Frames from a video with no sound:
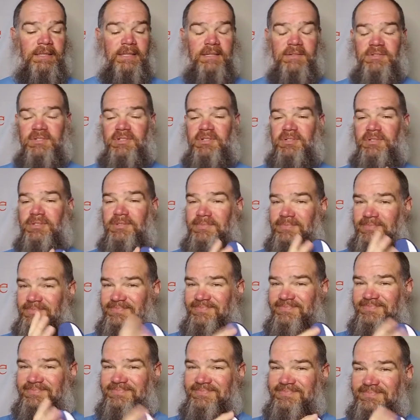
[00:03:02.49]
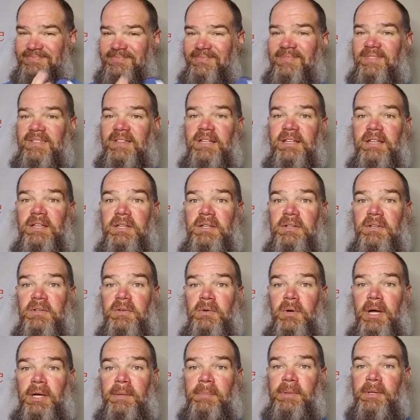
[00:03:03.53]
Gives you
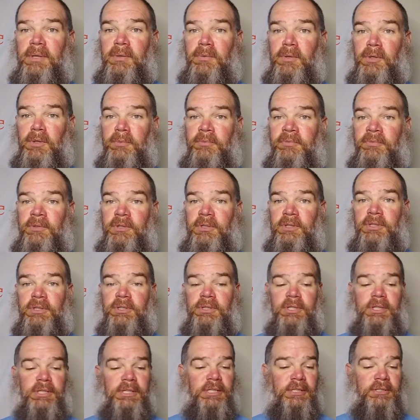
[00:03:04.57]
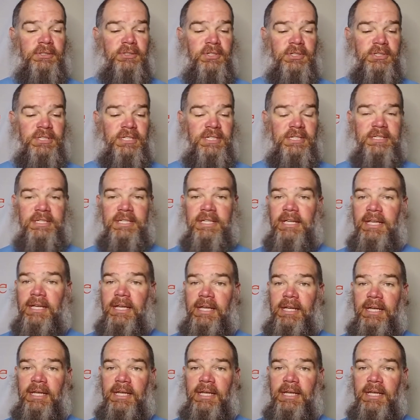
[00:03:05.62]
quite a bit of room for your tootsies,